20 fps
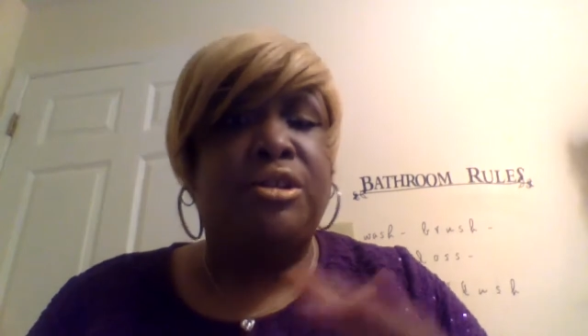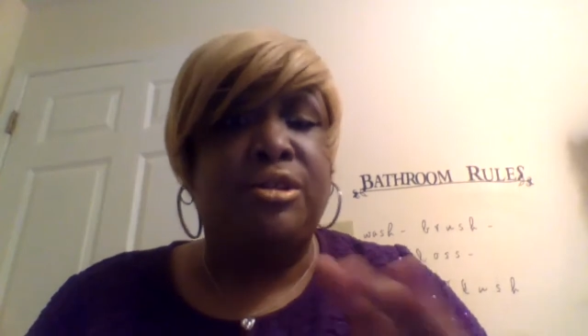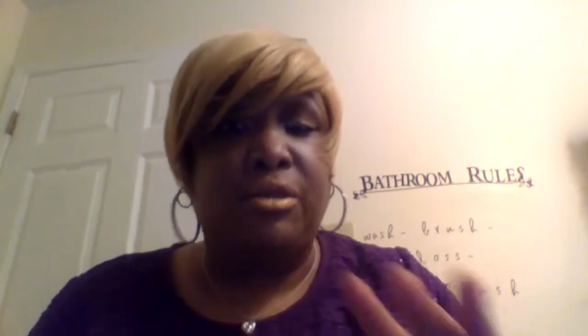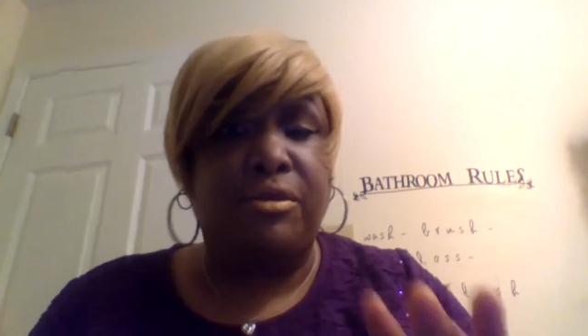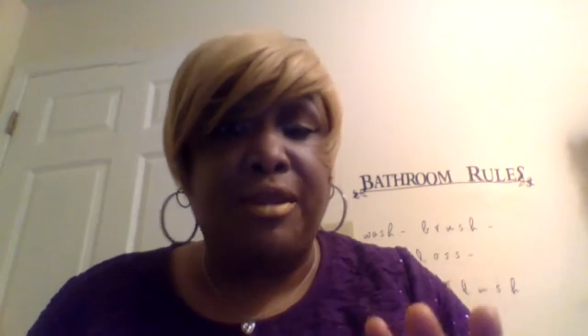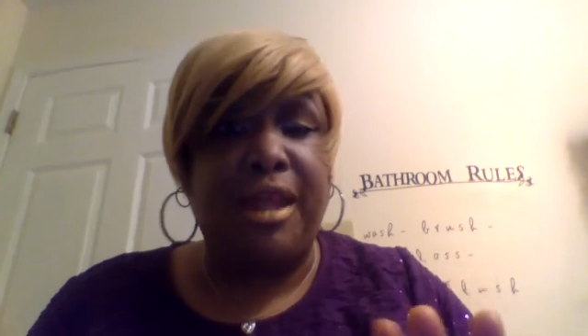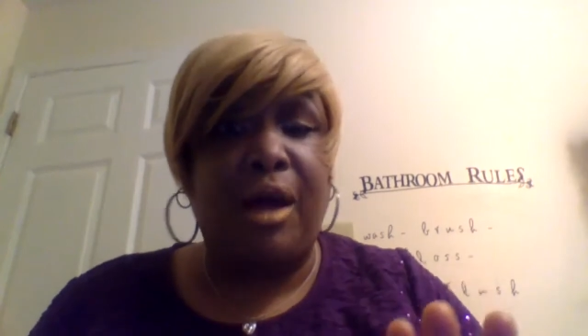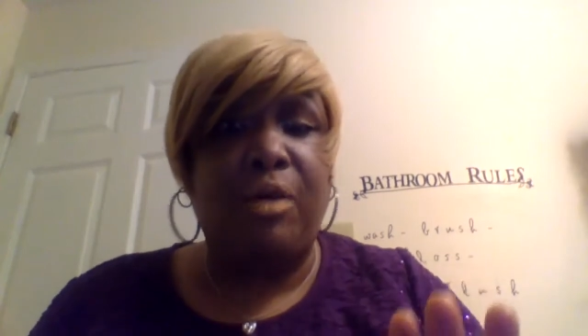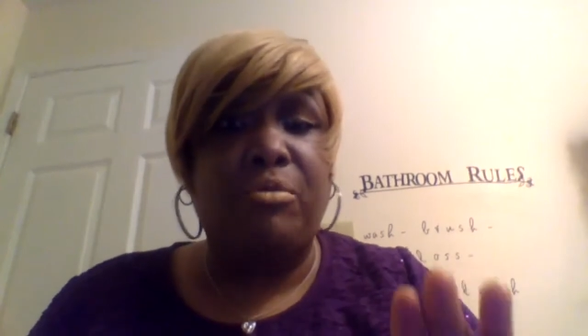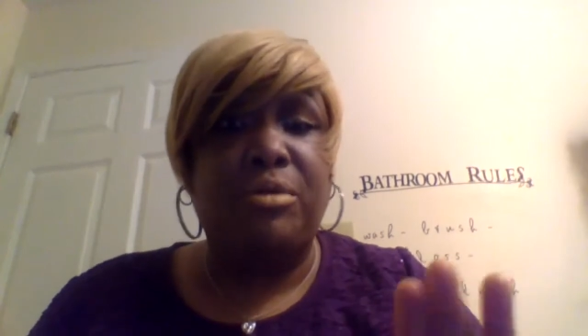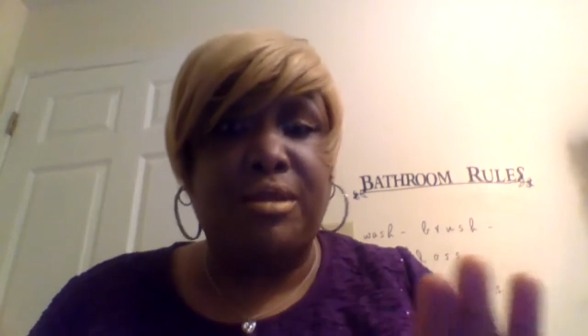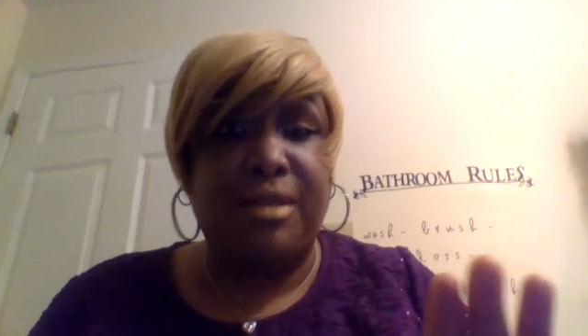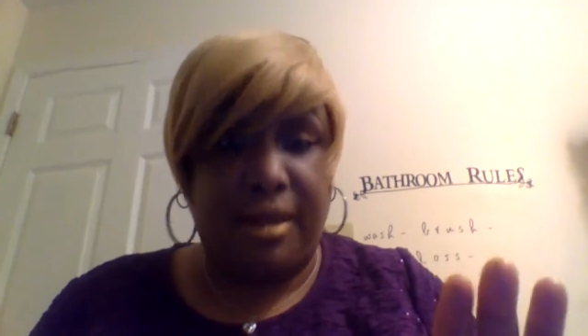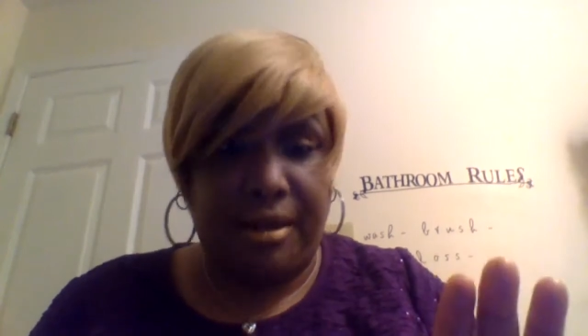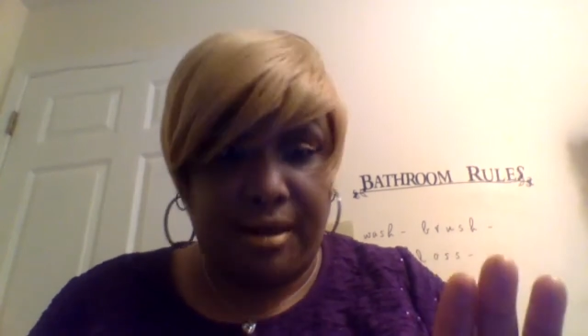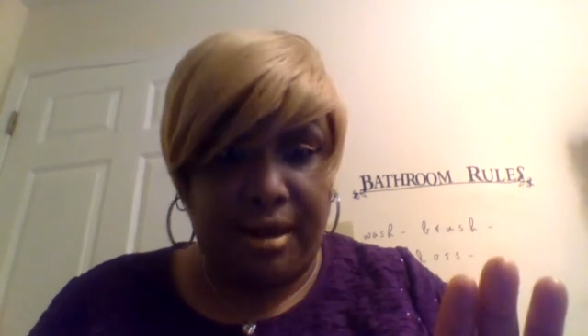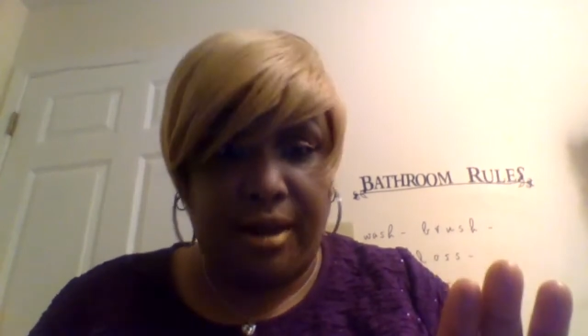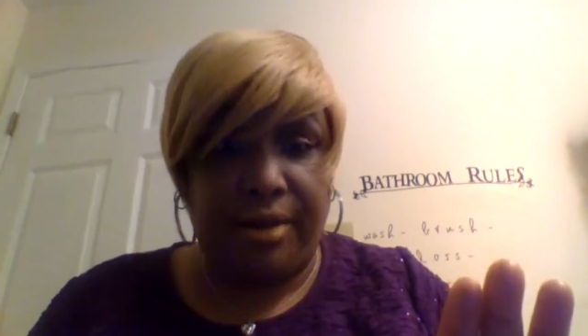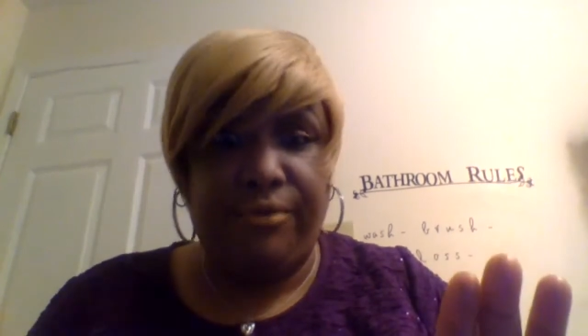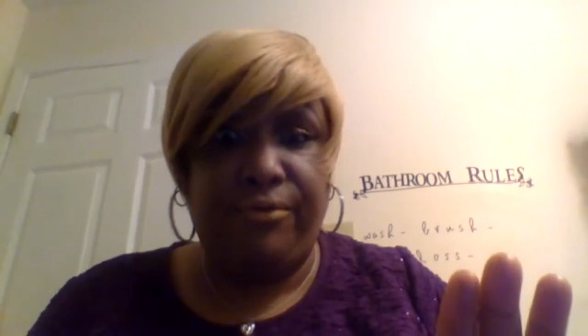so that
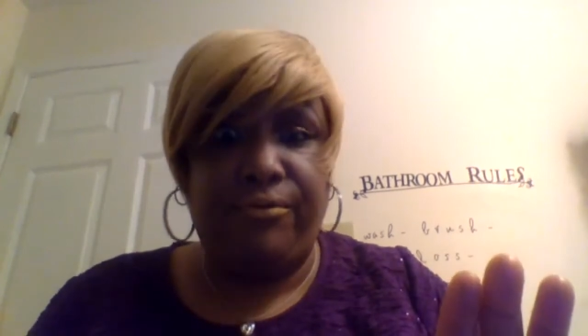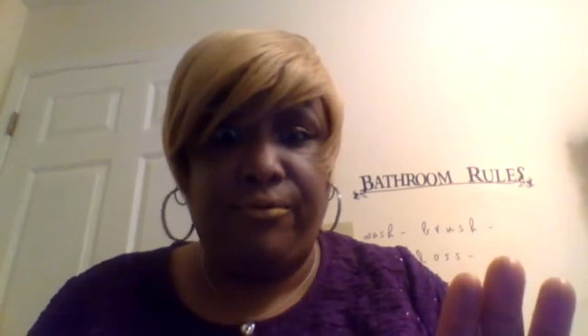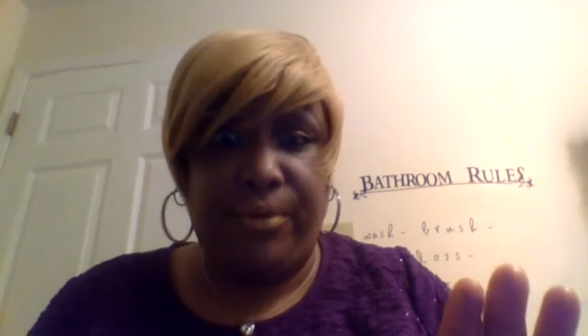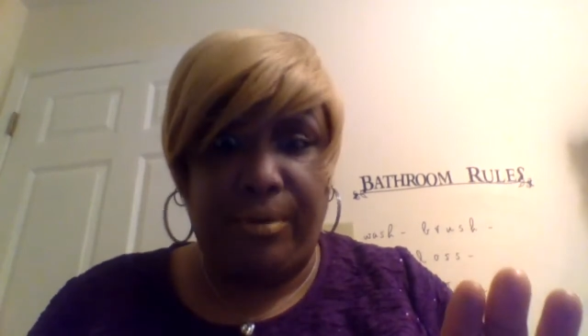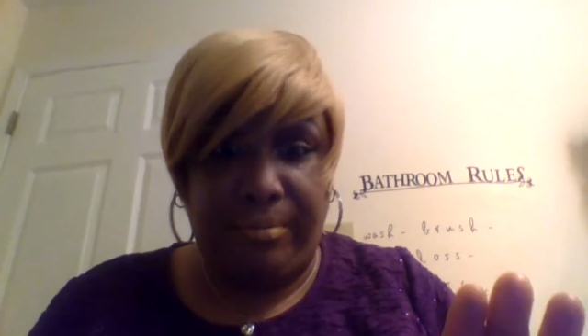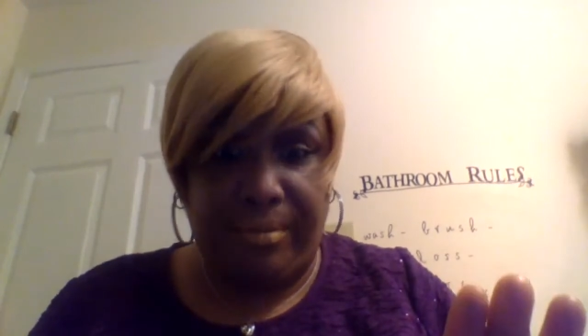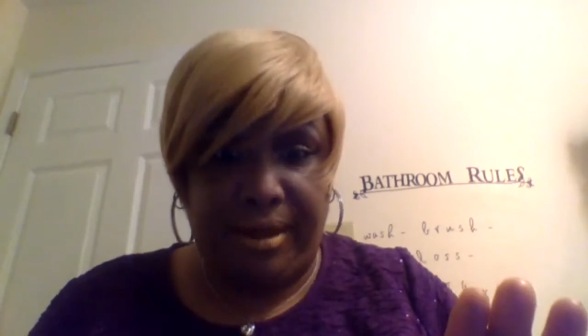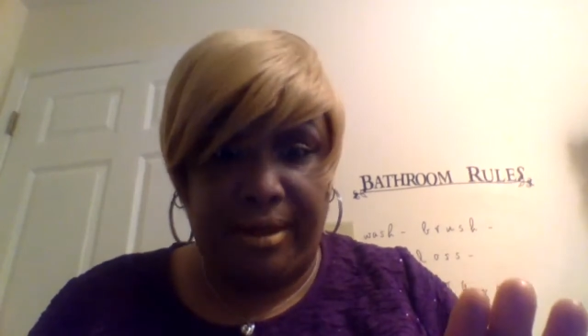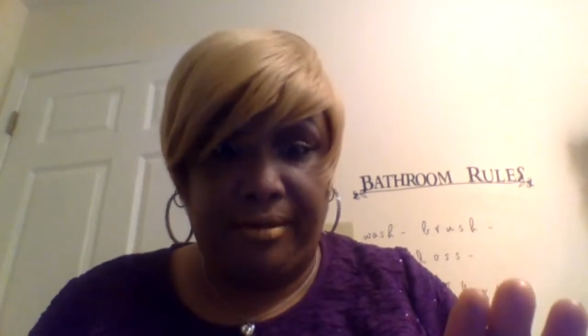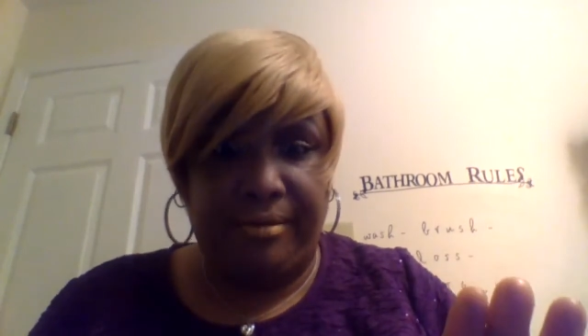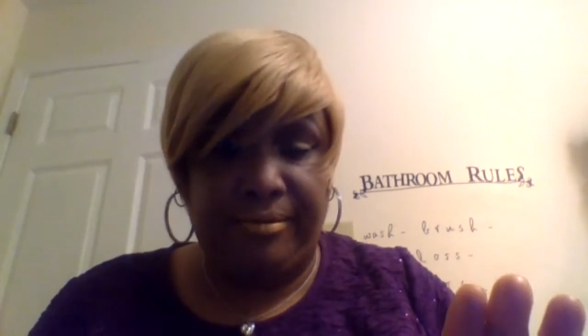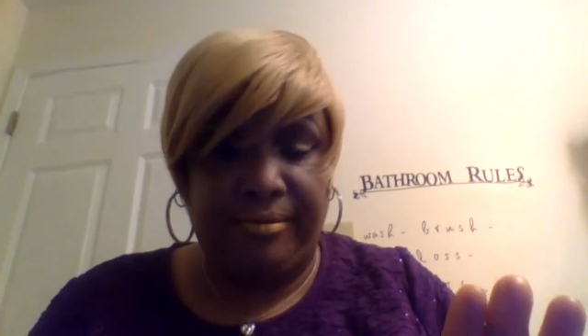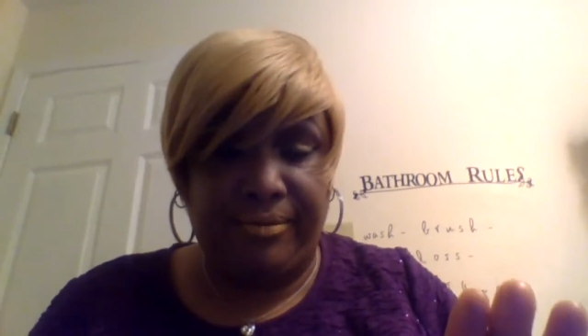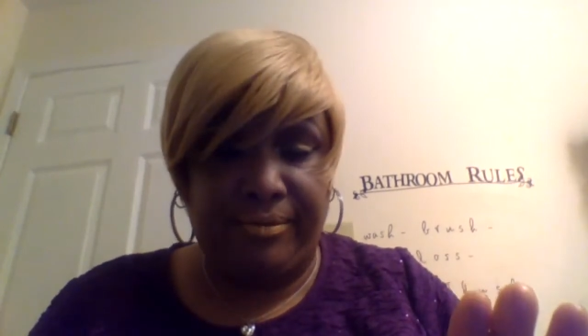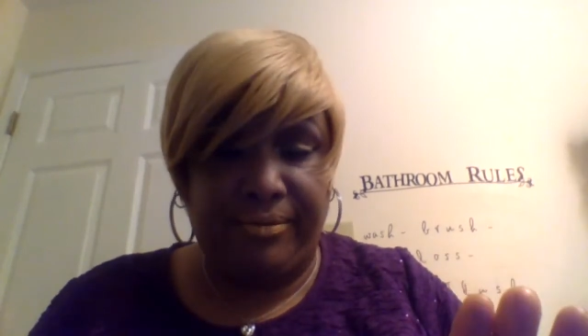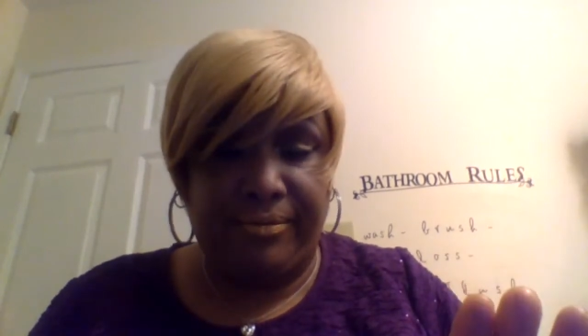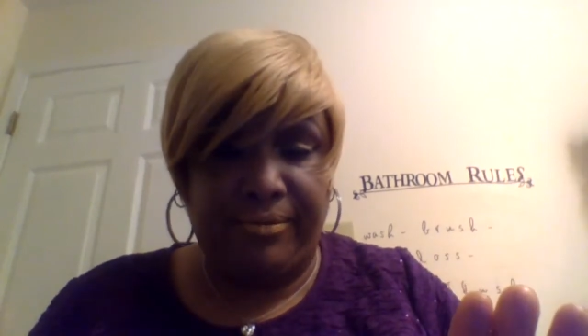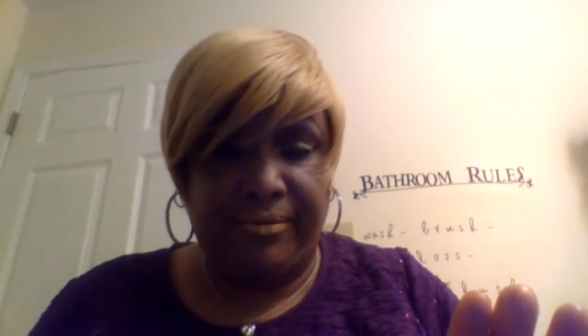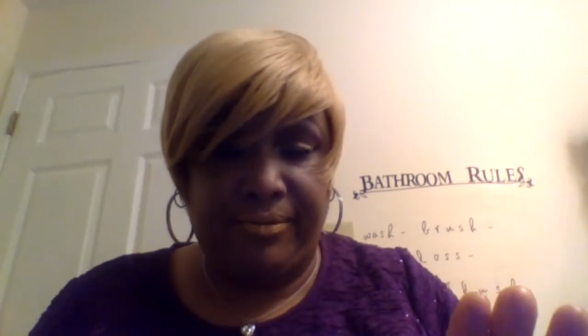was enough for me.